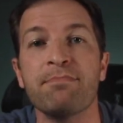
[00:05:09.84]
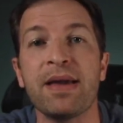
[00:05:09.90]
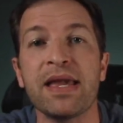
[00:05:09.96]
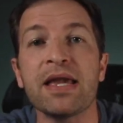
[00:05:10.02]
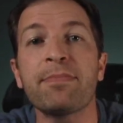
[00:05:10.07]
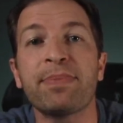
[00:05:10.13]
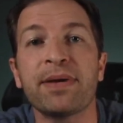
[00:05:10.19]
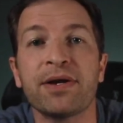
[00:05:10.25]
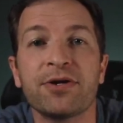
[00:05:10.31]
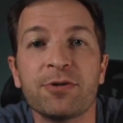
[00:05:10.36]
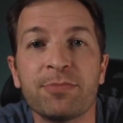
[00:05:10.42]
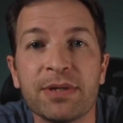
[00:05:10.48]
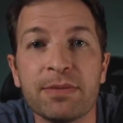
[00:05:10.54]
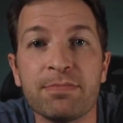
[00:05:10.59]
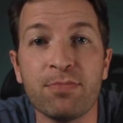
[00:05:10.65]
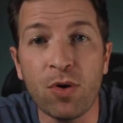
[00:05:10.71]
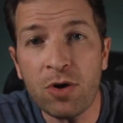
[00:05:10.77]
may appear to
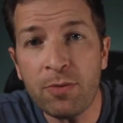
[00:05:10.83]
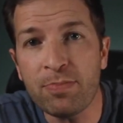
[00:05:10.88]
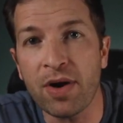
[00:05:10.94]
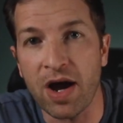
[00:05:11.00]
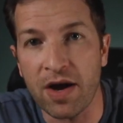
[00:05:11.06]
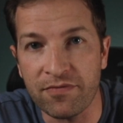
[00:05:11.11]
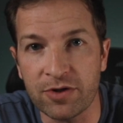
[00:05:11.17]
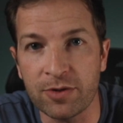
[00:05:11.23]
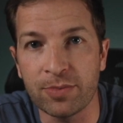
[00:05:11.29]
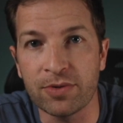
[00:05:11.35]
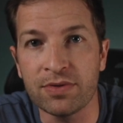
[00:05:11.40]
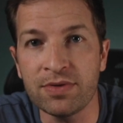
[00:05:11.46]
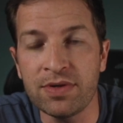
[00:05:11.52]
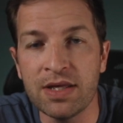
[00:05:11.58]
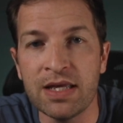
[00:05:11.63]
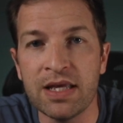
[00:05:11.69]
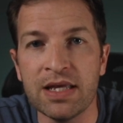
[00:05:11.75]
be more
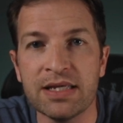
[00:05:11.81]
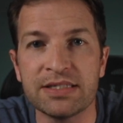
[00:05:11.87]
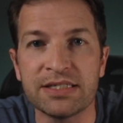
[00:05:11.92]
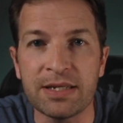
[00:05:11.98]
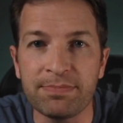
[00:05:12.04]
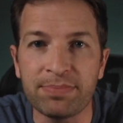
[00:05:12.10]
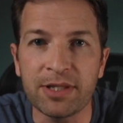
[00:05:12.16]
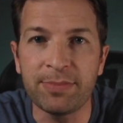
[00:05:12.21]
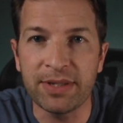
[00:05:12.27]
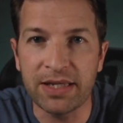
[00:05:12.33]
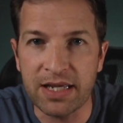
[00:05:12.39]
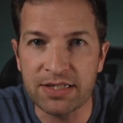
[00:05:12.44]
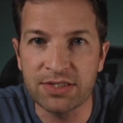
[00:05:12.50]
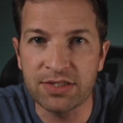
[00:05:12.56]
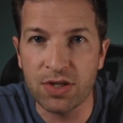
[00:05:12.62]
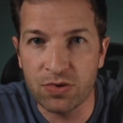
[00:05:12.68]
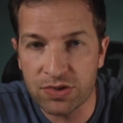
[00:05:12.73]
profitable simply
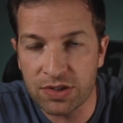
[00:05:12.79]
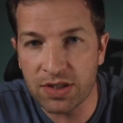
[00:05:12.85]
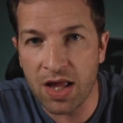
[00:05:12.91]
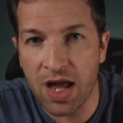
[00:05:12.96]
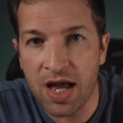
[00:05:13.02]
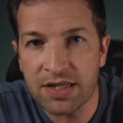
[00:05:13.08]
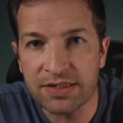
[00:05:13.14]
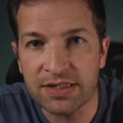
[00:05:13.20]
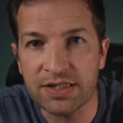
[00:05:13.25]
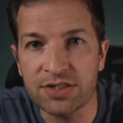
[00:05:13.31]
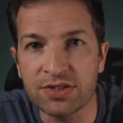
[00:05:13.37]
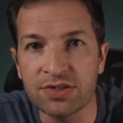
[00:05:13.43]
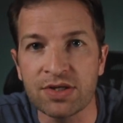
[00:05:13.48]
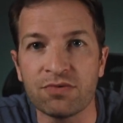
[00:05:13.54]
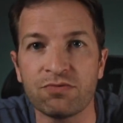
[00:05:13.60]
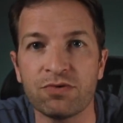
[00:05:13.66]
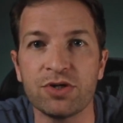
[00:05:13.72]
because those
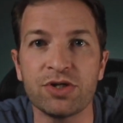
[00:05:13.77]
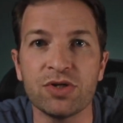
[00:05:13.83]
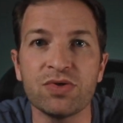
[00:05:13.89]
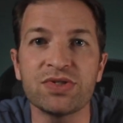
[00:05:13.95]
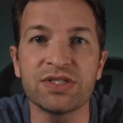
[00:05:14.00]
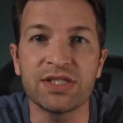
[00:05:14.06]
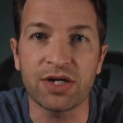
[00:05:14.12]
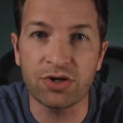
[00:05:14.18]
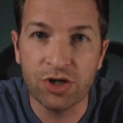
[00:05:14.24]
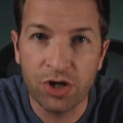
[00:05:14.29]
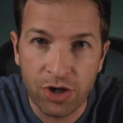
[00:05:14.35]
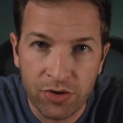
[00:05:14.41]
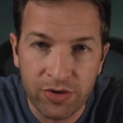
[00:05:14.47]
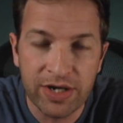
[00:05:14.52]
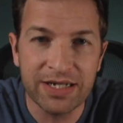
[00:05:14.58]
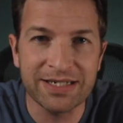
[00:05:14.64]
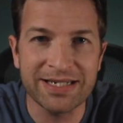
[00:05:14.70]
losses reduce their
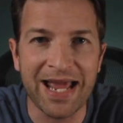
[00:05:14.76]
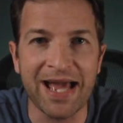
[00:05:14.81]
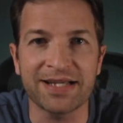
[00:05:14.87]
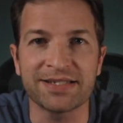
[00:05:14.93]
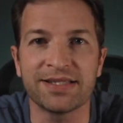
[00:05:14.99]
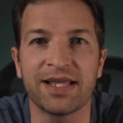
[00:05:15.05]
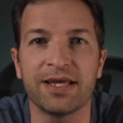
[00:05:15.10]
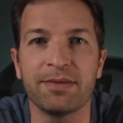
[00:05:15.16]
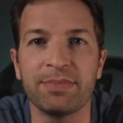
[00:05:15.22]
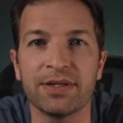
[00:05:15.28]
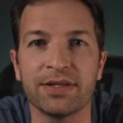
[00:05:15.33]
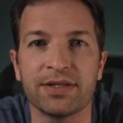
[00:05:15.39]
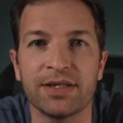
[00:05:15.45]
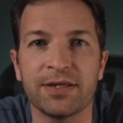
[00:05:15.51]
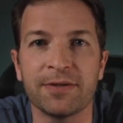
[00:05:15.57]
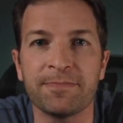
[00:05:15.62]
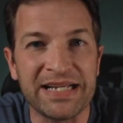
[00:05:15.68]
current tax
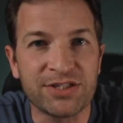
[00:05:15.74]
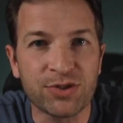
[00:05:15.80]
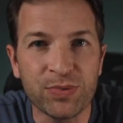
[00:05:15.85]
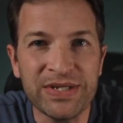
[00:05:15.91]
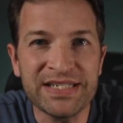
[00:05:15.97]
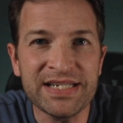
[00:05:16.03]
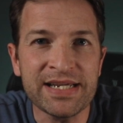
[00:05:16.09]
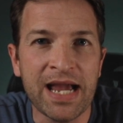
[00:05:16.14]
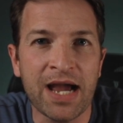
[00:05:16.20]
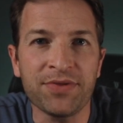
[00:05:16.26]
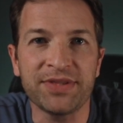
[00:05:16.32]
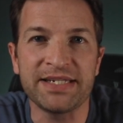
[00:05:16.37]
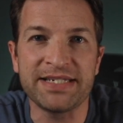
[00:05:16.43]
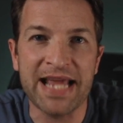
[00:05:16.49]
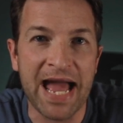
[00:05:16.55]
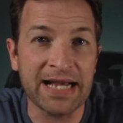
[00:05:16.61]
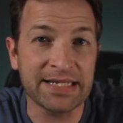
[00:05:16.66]
liability. By squeezing out
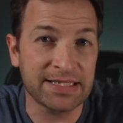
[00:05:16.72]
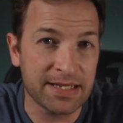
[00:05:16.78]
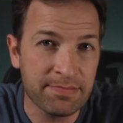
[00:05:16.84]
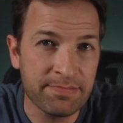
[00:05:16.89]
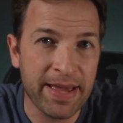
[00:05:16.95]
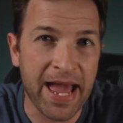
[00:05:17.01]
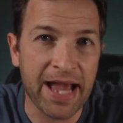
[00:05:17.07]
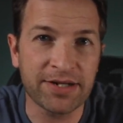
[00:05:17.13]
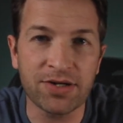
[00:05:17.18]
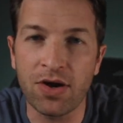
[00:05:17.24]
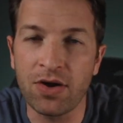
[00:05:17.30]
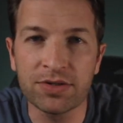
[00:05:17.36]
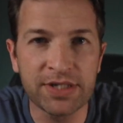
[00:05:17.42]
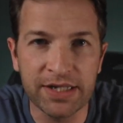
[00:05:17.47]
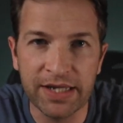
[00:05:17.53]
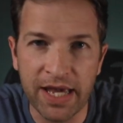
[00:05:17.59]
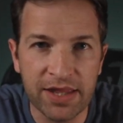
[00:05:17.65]
the tax impact
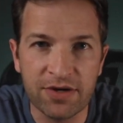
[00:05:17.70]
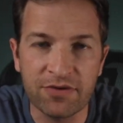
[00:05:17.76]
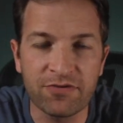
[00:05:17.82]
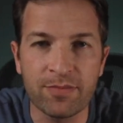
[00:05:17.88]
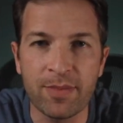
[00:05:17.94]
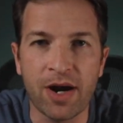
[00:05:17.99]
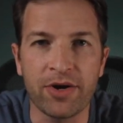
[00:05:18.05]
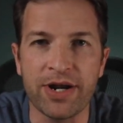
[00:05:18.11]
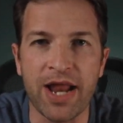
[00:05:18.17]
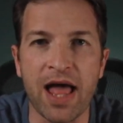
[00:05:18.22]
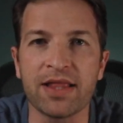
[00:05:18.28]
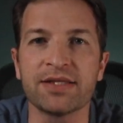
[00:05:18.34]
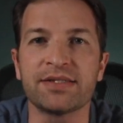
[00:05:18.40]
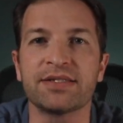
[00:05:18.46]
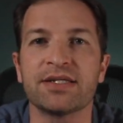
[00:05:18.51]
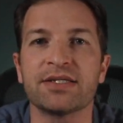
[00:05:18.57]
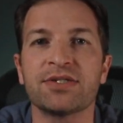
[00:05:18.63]
altogether from our
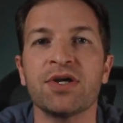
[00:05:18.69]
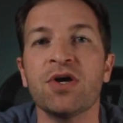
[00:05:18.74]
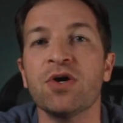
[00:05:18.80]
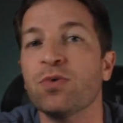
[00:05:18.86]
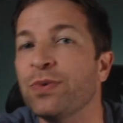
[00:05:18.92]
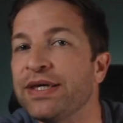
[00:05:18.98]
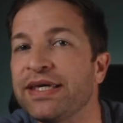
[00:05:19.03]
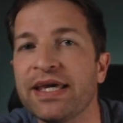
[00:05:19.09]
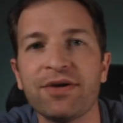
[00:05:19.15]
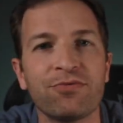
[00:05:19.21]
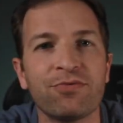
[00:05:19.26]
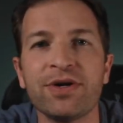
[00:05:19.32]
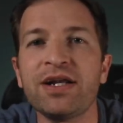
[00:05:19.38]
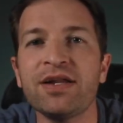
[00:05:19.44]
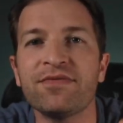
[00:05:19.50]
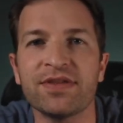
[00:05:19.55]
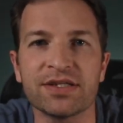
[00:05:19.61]
analysis, we get
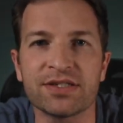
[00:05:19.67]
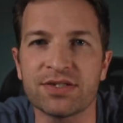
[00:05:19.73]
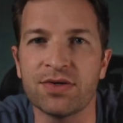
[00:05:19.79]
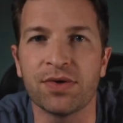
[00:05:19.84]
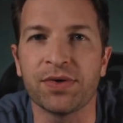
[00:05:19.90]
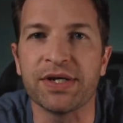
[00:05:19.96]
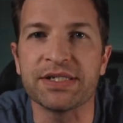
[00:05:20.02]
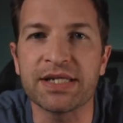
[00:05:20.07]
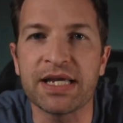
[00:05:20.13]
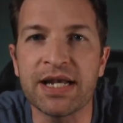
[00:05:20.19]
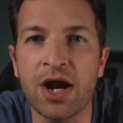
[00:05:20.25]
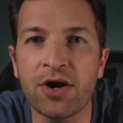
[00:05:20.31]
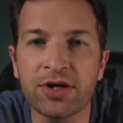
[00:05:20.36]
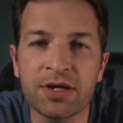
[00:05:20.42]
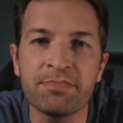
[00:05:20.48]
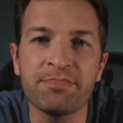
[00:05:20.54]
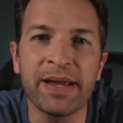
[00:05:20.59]
rid of this noise, and
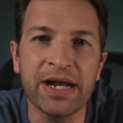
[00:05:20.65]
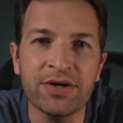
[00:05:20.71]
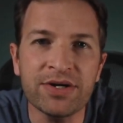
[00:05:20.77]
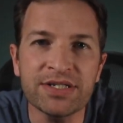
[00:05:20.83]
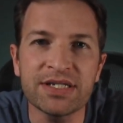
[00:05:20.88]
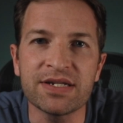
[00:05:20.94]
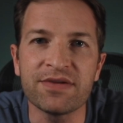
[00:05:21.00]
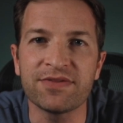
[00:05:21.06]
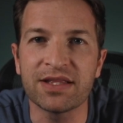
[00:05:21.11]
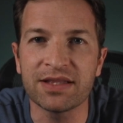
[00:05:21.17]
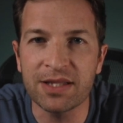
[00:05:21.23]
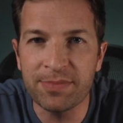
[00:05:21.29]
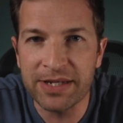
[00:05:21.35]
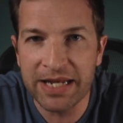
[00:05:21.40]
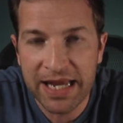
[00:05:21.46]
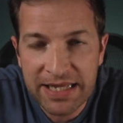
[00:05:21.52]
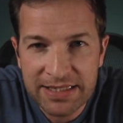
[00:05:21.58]
our comparison of the
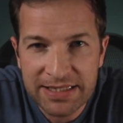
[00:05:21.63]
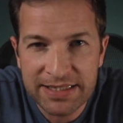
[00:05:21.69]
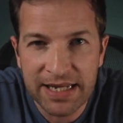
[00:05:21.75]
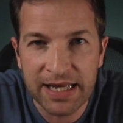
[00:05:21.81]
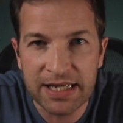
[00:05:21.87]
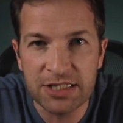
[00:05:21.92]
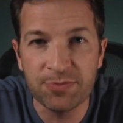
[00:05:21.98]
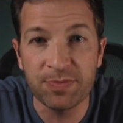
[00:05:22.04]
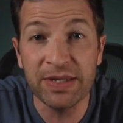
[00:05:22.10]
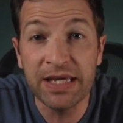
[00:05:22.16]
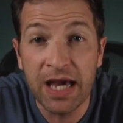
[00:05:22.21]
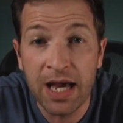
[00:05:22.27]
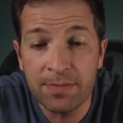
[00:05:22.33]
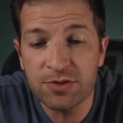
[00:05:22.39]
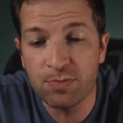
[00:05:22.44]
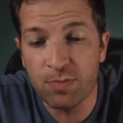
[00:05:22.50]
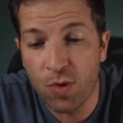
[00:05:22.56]
lemonade stands
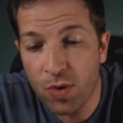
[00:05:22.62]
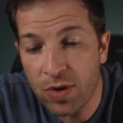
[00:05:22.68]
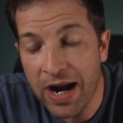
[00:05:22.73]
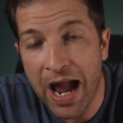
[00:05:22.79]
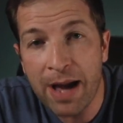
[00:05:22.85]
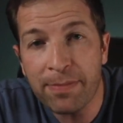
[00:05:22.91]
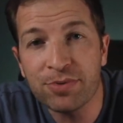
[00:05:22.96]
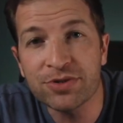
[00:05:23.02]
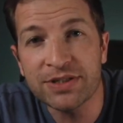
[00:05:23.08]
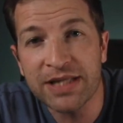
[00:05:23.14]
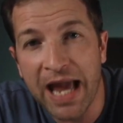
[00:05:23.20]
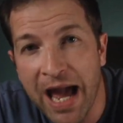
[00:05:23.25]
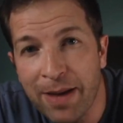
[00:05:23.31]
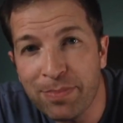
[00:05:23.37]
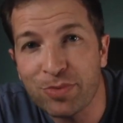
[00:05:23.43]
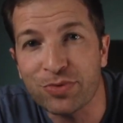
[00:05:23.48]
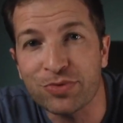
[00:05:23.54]
becomes more apples to
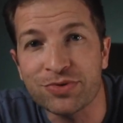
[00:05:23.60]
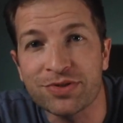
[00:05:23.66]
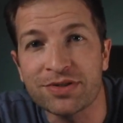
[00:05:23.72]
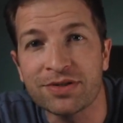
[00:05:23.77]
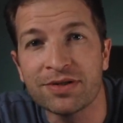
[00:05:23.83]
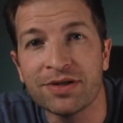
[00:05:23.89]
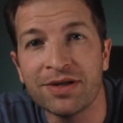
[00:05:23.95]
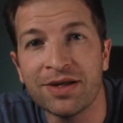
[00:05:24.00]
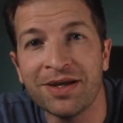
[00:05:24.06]
apples,